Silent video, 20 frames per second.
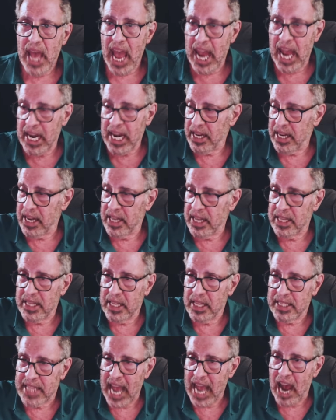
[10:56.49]
and it
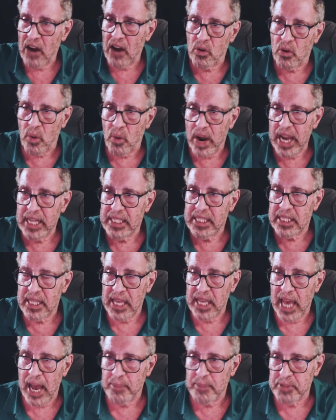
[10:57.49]
downgrades
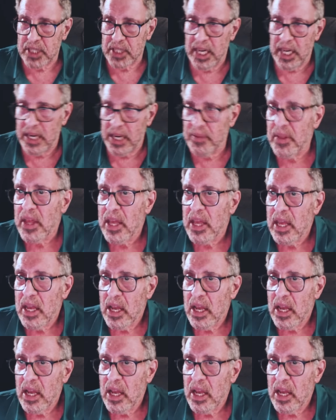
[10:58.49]
the hepcidin